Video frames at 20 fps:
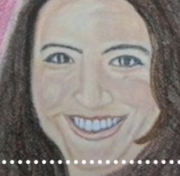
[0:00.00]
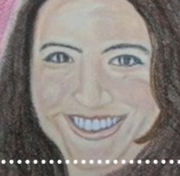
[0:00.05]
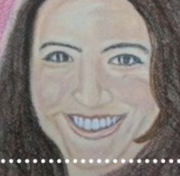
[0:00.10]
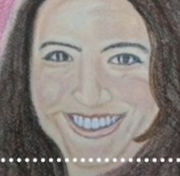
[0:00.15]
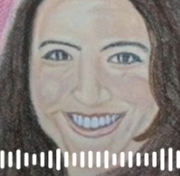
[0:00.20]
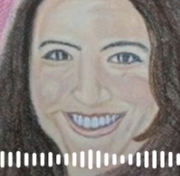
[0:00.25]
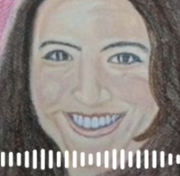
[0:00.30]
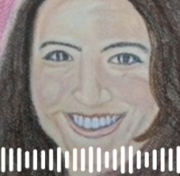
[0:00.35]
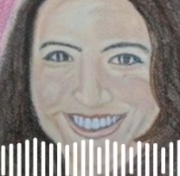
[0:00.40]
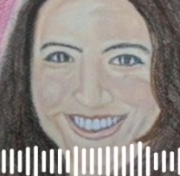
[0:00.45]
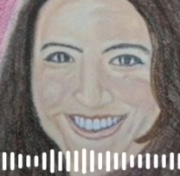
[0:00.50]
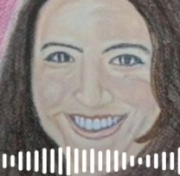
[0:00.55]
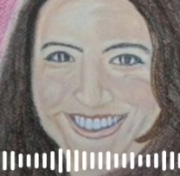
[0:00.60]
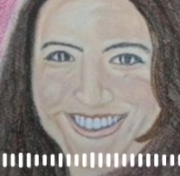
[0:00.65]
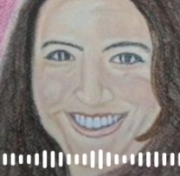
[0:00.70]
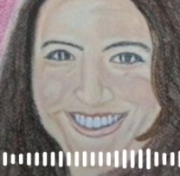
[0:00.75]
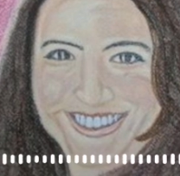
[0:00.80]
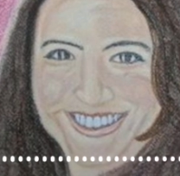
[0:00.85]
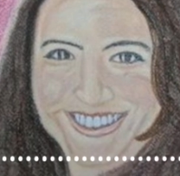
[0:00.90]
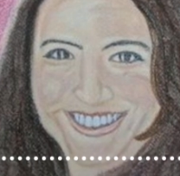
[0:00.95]
All
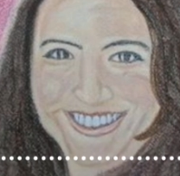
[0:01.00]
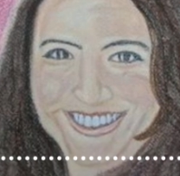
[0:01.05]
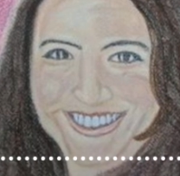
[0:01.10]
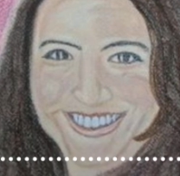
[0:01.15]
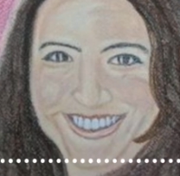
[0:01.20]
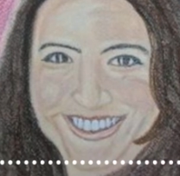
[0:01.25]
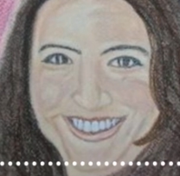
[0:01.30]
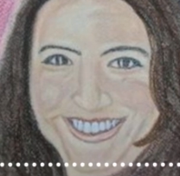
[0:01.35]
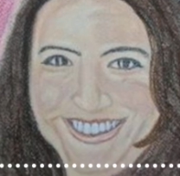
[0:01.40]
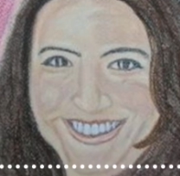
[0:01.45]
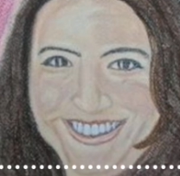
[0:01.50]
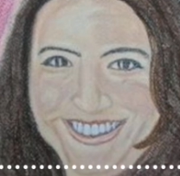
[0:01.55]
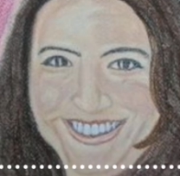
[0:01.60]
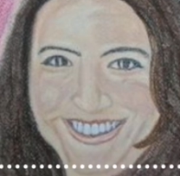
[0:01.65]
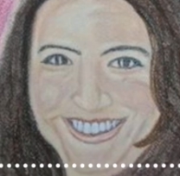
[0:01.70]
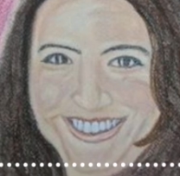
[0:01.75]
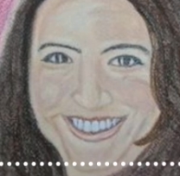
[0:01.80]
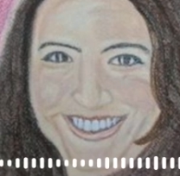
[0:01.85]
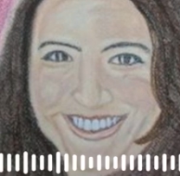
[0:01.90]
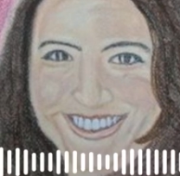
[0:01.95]
right?
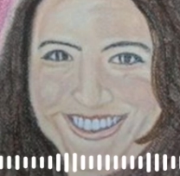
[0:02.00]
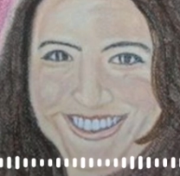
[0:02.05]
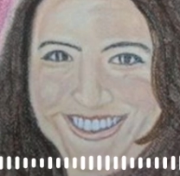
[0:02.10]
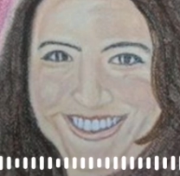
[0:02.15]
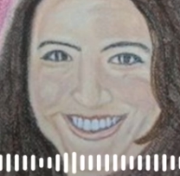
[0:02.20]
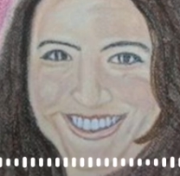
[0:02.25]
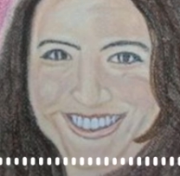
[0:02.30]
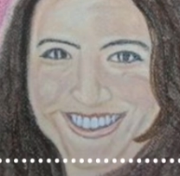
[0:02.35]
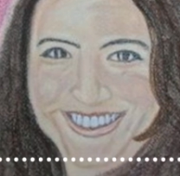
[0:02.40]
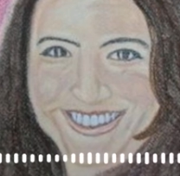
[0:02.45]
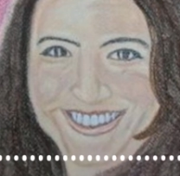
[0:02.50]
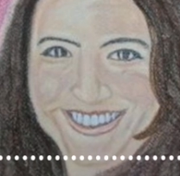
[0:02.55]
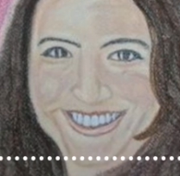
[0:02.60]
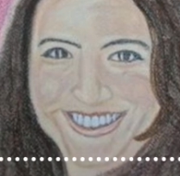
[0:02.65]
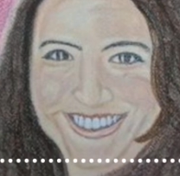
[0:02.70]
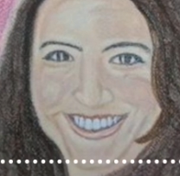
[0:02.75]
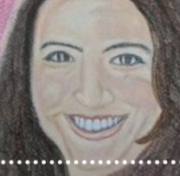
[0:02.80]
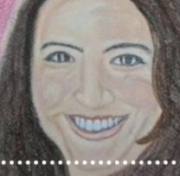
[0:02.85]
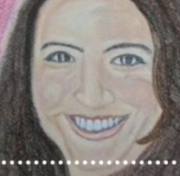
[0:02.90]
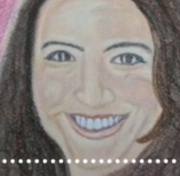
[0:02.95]
All right.
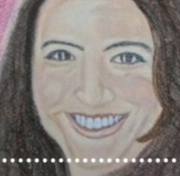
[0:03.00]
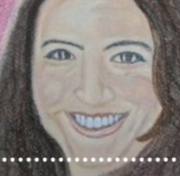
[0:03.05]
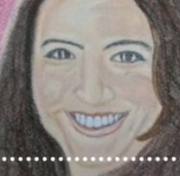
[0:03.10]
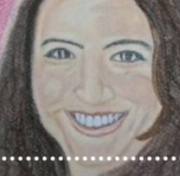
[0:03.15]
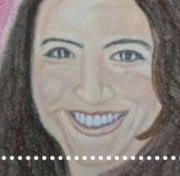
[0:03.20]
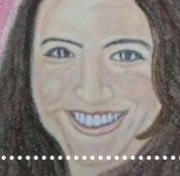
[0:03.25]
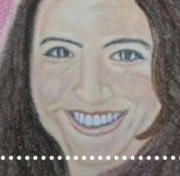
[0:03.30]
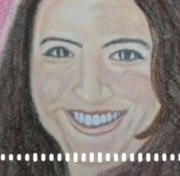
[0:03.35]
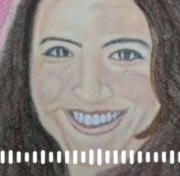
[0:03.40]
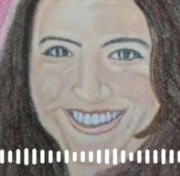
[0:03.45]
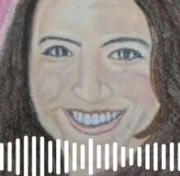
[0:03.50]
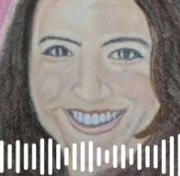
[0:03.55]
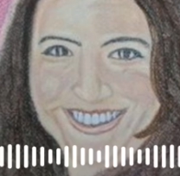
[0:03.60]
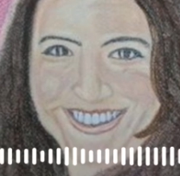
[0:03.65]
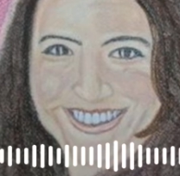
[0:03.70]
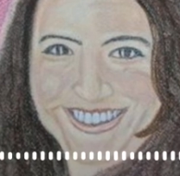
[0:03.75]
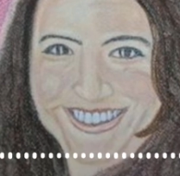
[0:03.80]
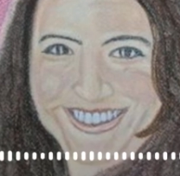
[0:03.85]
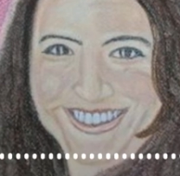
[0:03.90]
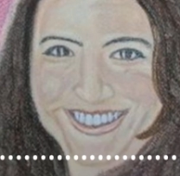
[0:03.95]
So
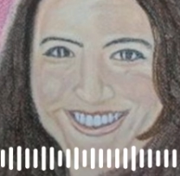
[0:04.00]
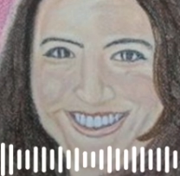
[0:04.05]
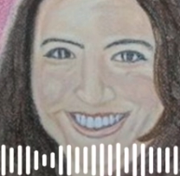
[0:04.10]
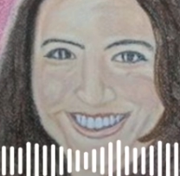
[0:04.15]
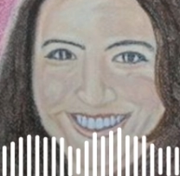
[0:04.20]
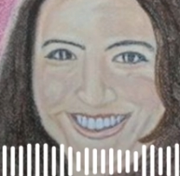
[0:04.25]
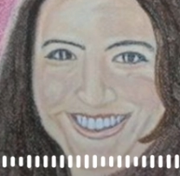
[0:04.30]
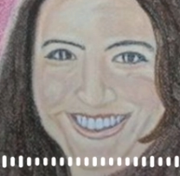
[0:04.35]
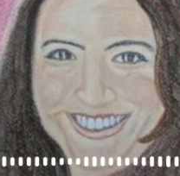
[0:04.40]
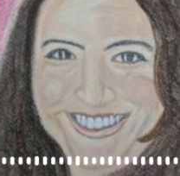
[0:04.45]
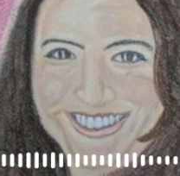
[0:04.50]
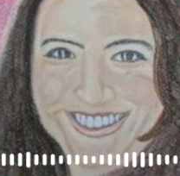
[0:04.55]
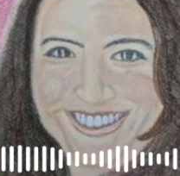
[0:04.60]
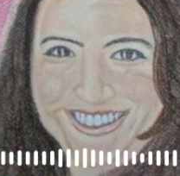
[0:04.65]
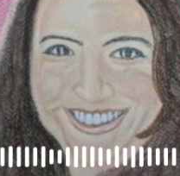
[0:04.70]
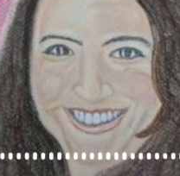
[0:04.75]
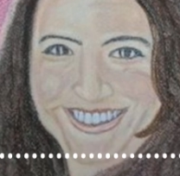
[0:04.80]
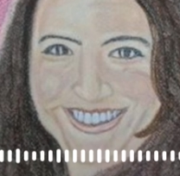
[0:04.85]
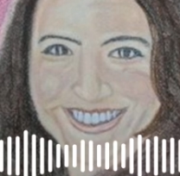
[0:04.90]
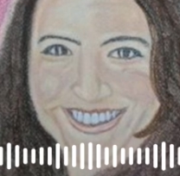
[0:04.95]
moving forward, let's go to
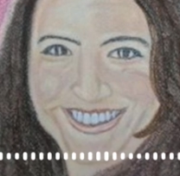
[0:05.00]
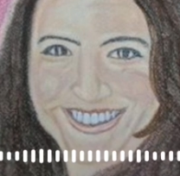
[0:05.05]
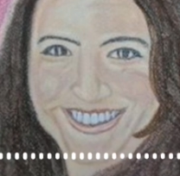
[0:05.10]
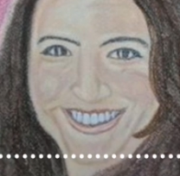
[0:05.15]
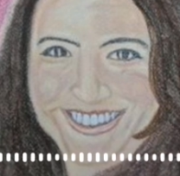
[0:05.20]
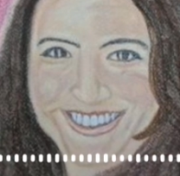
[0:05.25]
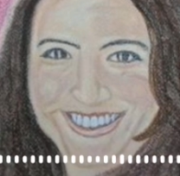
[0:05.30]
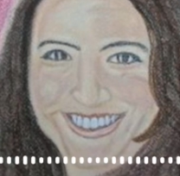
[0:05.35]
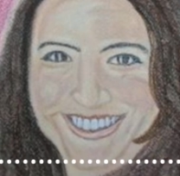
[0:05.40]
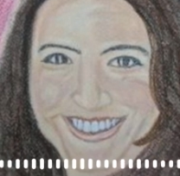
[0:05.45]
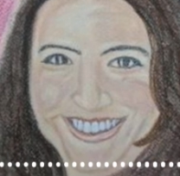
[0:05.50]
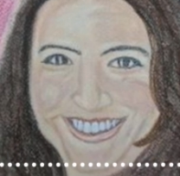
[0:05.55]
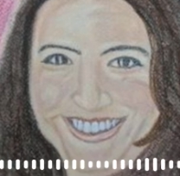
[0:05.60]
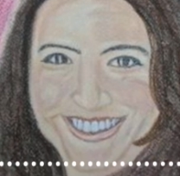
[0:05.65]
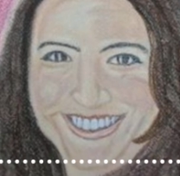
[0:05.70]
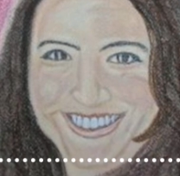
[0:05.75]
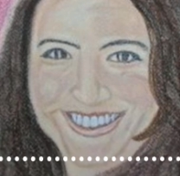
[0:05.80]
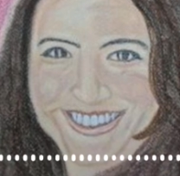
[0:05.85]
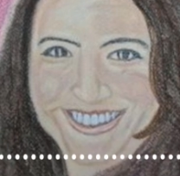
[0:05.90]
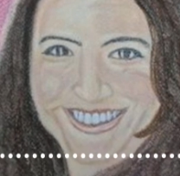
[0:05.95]
the topic this week.
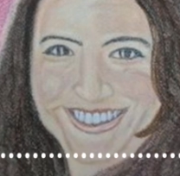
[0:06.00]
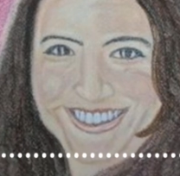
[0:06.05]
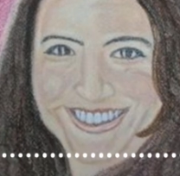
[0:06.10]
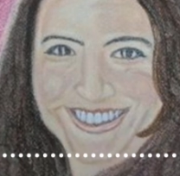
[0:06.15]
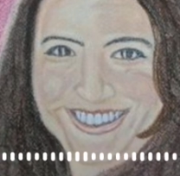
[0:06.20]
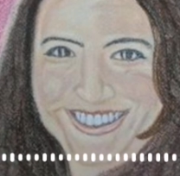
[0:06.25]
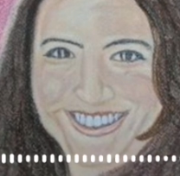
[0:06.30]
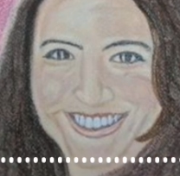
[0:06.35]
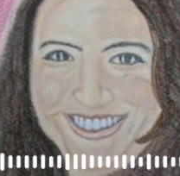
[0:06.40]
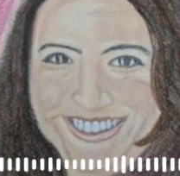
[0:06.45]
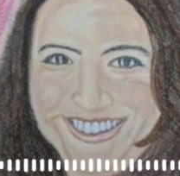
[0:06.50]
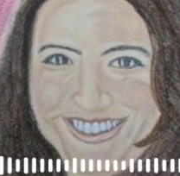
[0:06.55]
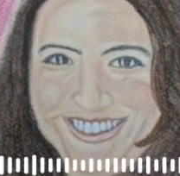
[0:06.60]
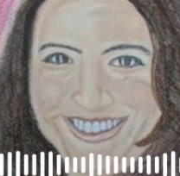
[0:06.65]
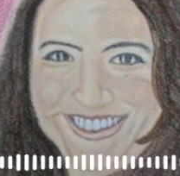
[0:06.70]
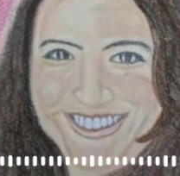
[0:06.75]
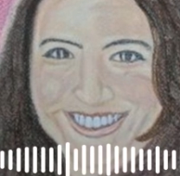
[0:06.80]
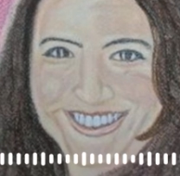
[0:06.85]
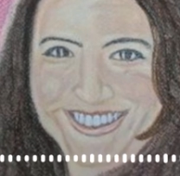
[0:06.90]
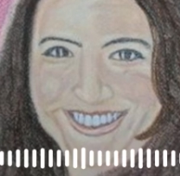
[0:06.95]

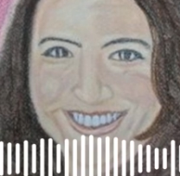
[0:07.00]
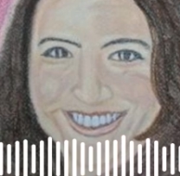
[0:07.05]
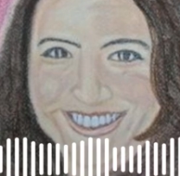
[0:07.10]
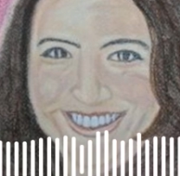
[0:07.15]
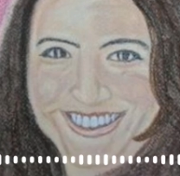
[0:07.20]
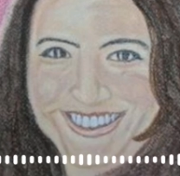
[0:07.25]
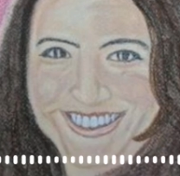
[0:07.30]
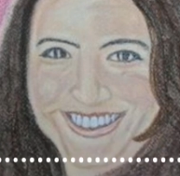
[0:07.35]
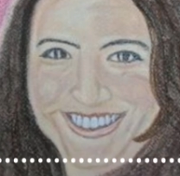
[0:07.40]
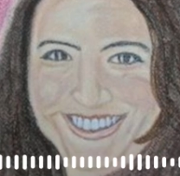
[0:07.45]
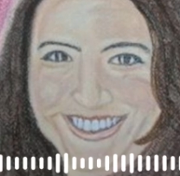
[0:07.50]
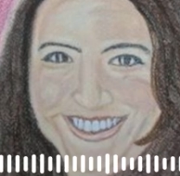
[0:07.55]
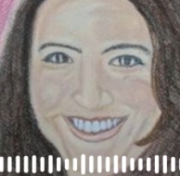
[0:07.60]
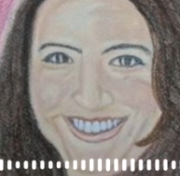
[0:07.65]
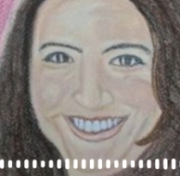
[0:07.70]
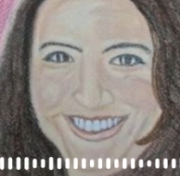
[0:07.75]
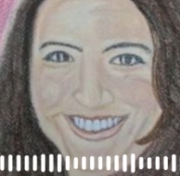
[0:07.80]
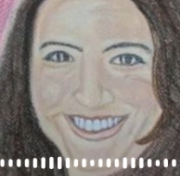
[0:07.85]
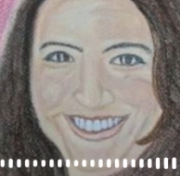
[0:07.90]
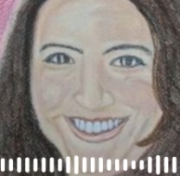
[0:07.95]
Be the boss
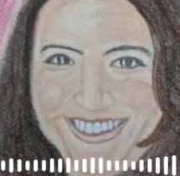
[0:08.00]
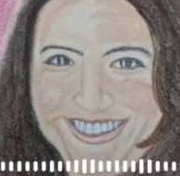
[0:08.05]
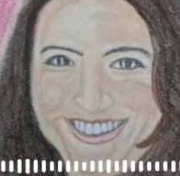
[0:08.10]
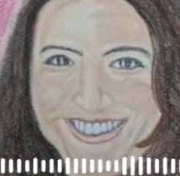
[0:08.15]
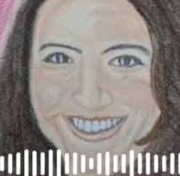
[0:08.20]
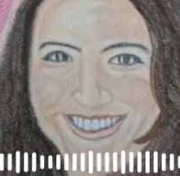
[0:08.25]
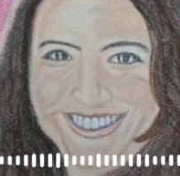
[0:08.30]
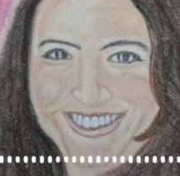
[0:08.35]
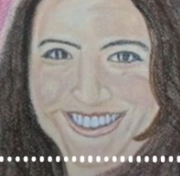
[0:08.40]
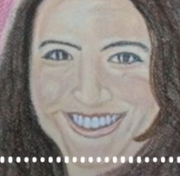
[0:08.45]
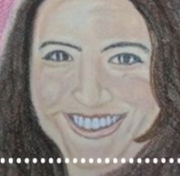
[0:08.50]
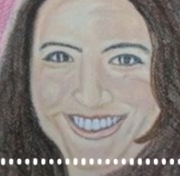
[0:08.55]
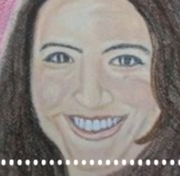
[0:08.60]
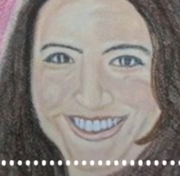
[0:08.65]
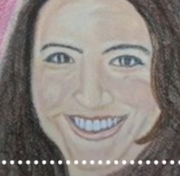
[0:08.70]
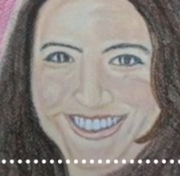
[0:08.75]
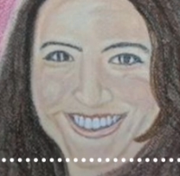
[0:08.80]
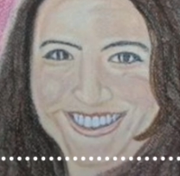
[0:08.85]
of your life.